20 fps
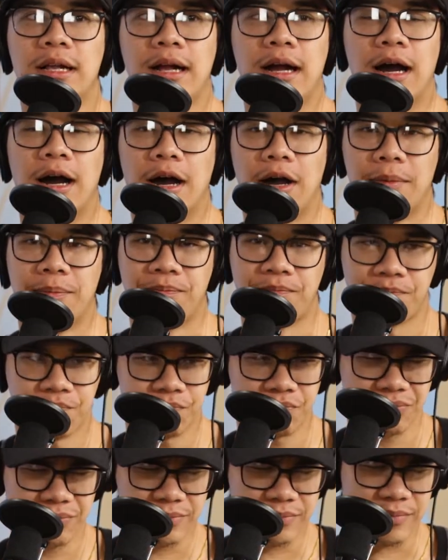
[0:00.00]

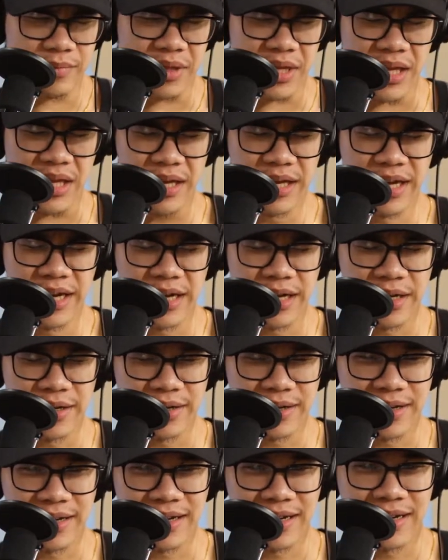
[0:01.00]

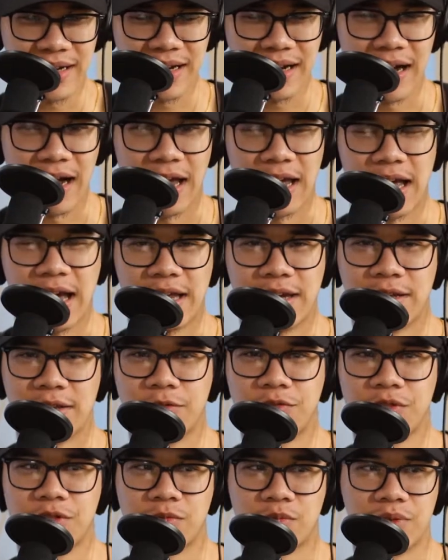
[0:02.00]
And
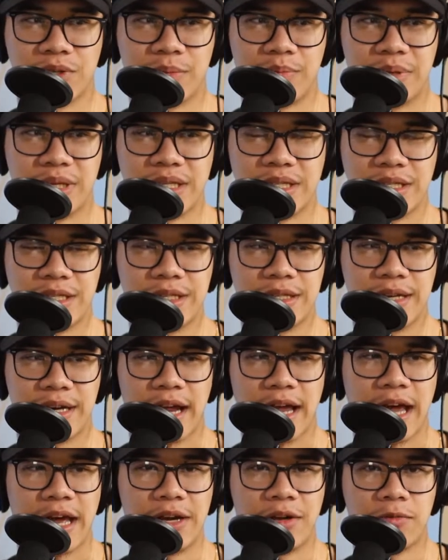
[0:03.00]
it was really busy, and
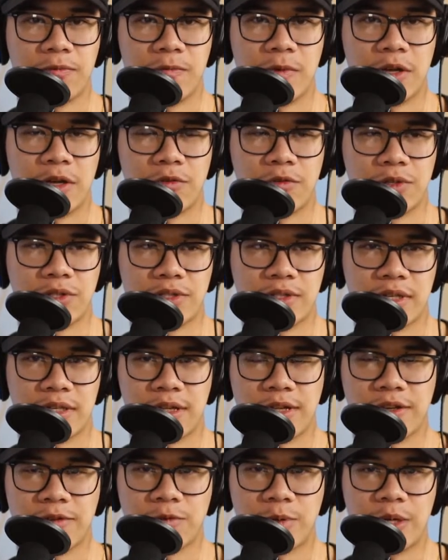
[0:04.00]
it
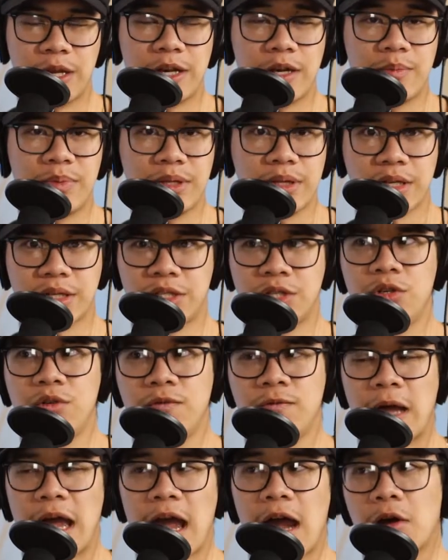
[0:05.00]
ended up being like
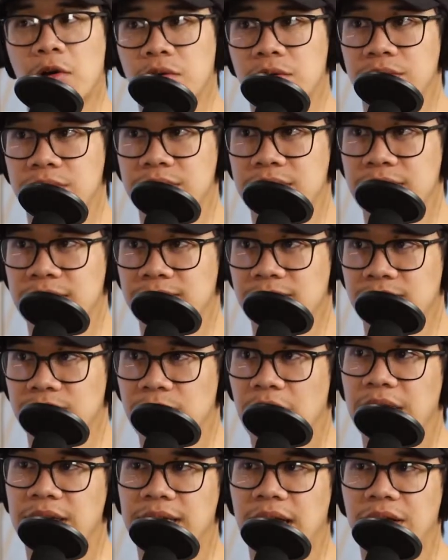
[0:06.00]
2 hours
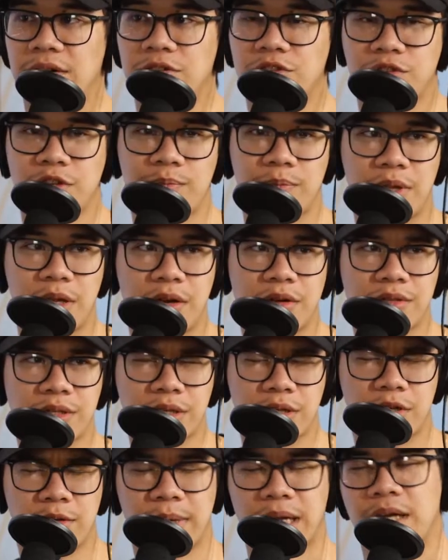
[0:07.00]
my entire trip there. I was
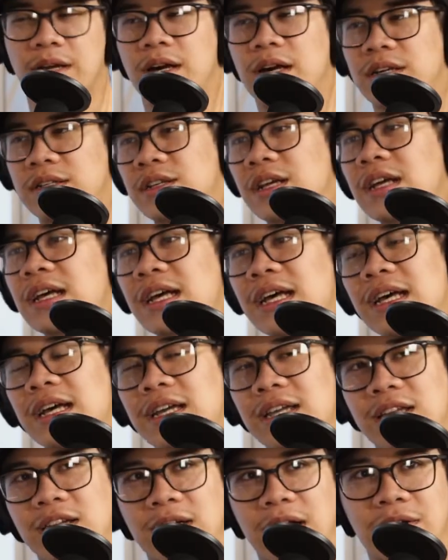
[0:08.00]
like, oh my gosh.
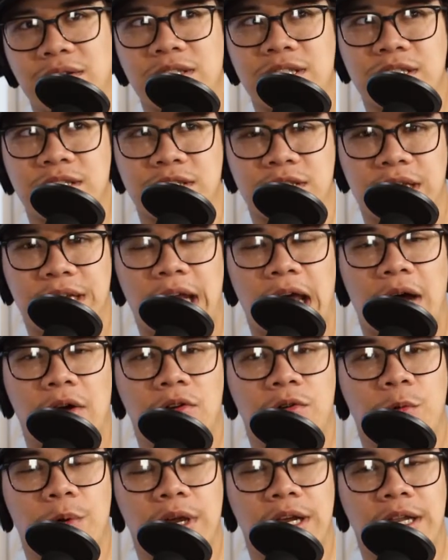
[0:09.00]
I was just an
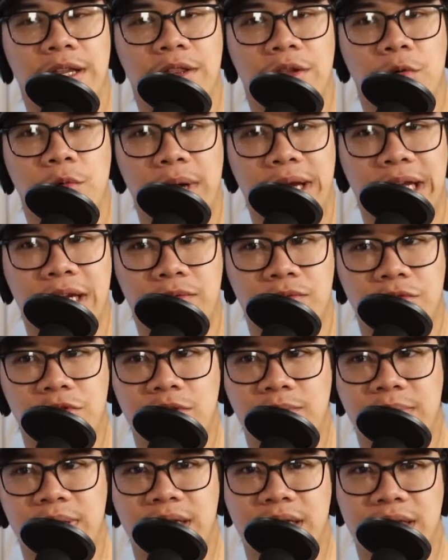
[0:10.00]
hour waiting in the waiting
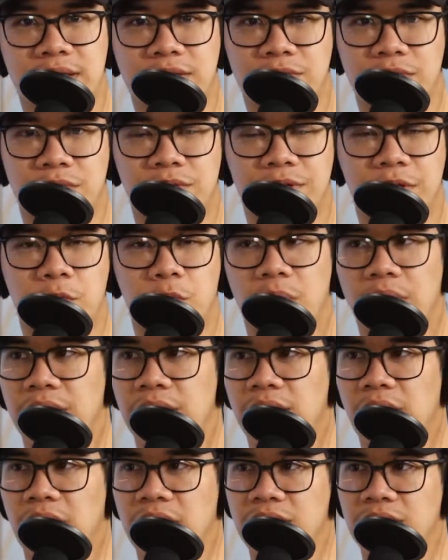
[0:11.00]
room because there was only one
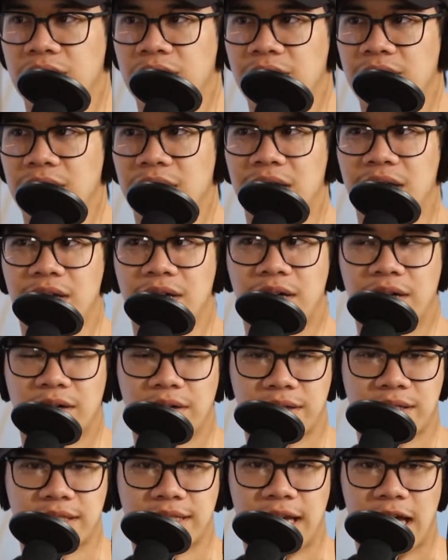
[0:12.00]
doctor
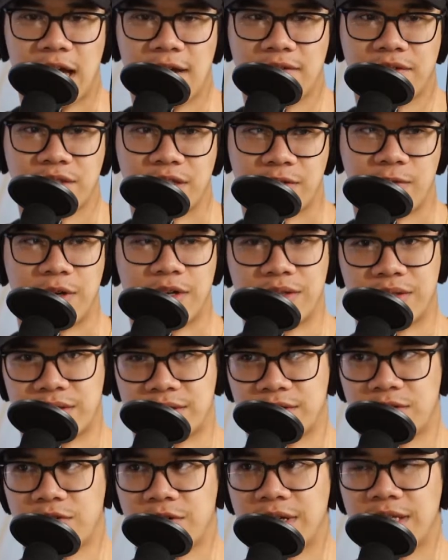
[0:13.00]
on staff. I was like, wow, this
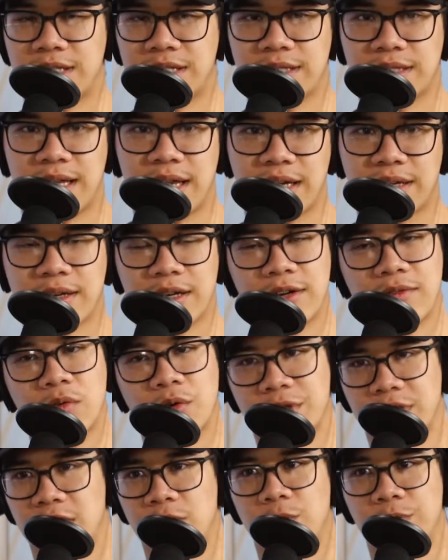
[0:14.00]
is crazy as heck. Like, of
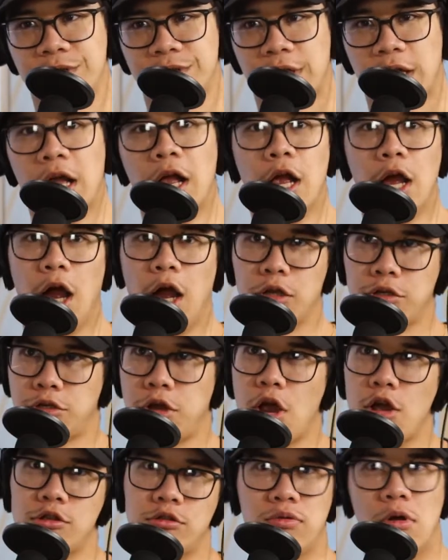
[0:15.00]
course I wasn't like,
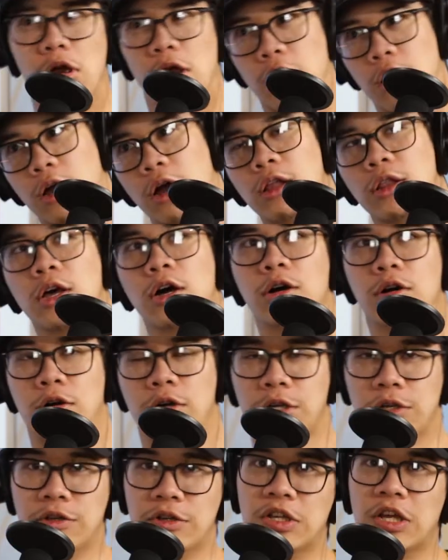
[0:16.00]
excuse me, hello,
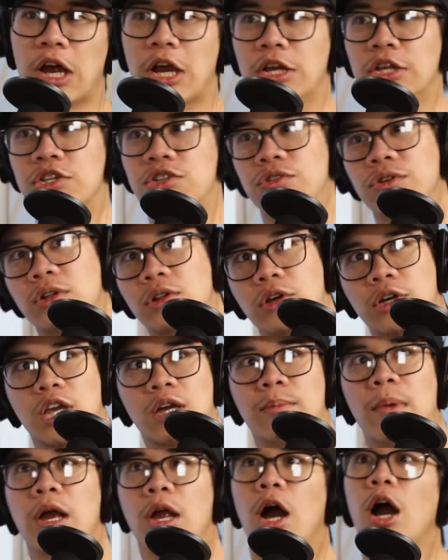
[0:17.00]
I need you to look
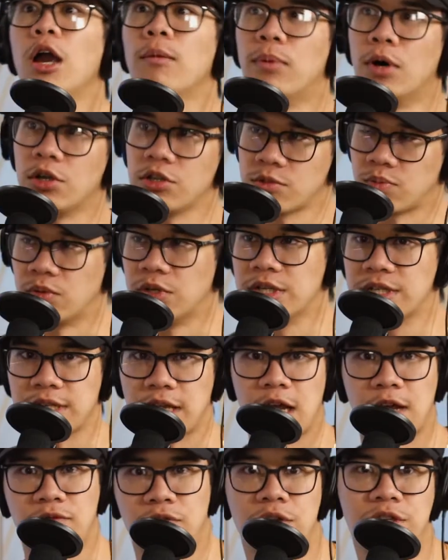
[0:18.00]
at my eyeballs, please.
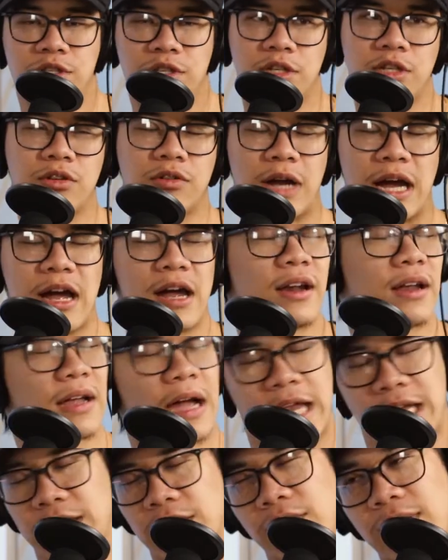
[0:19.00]
I have things to do.
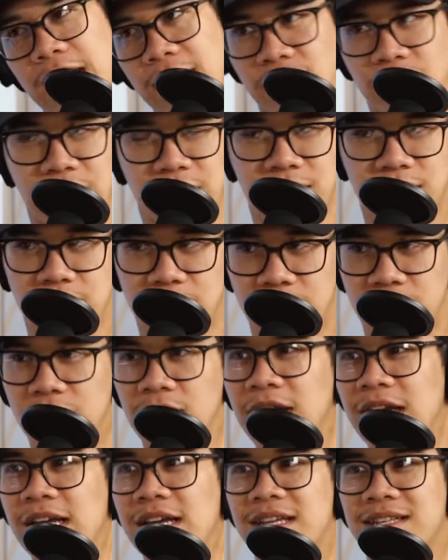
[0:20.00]
I don't have things to do.
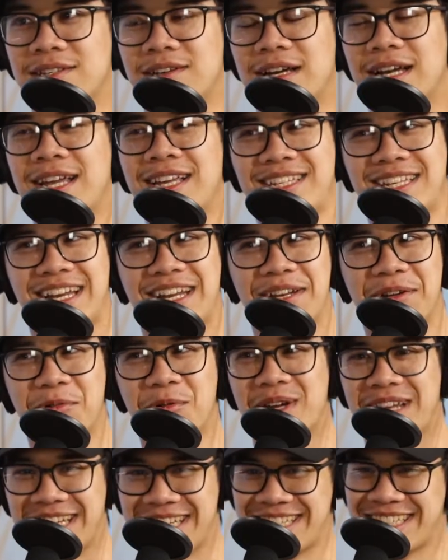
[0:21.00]
So I decided to
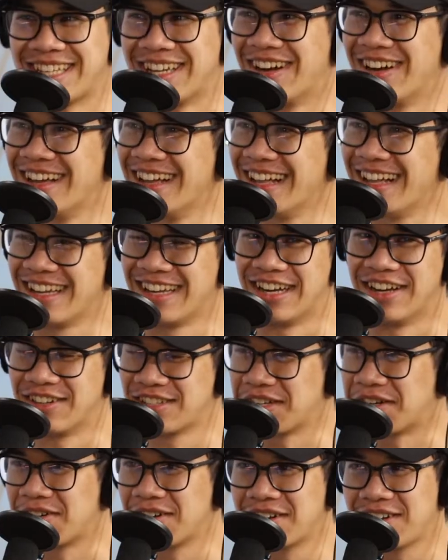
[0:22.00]
wait. So,
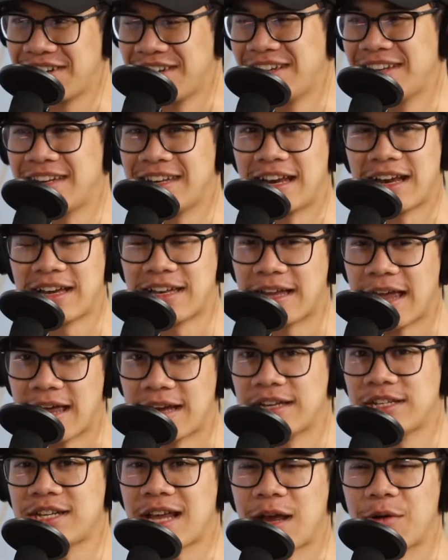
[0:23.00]
it's all good. And I
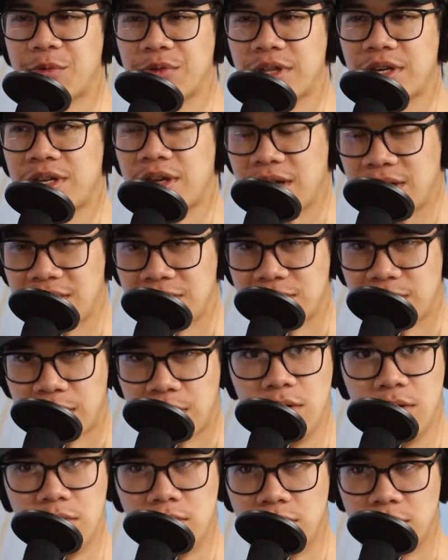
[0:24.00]
had a chat with the doctor, like,
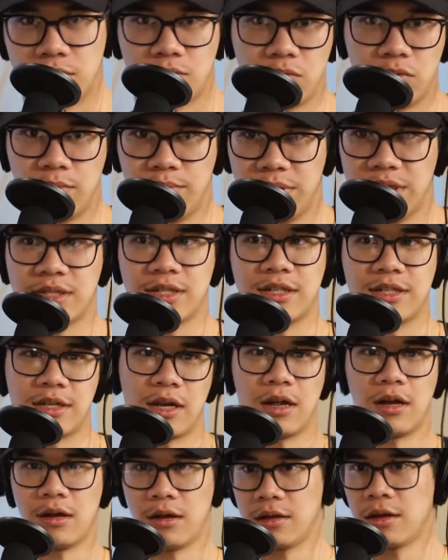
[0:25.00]
oh, what's real busy?
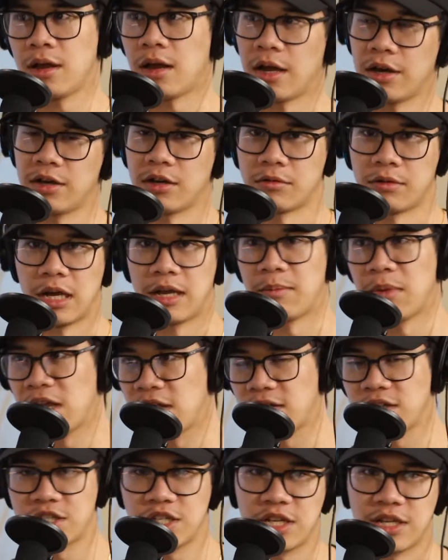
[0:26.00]
Oh, yeah, I know, right,
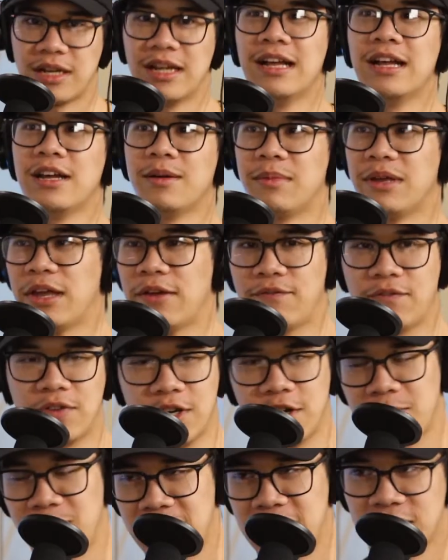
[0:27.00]
man, shit. Man,
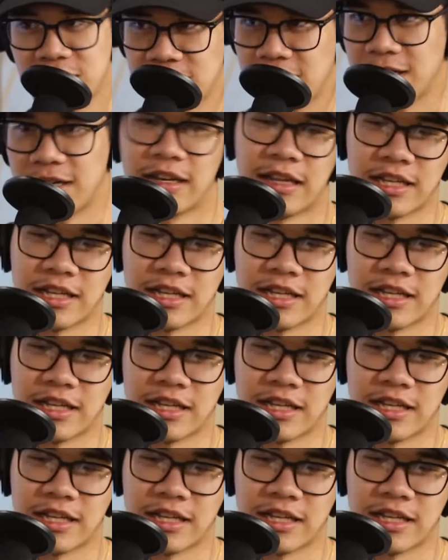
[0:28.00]
fuck, man, shit.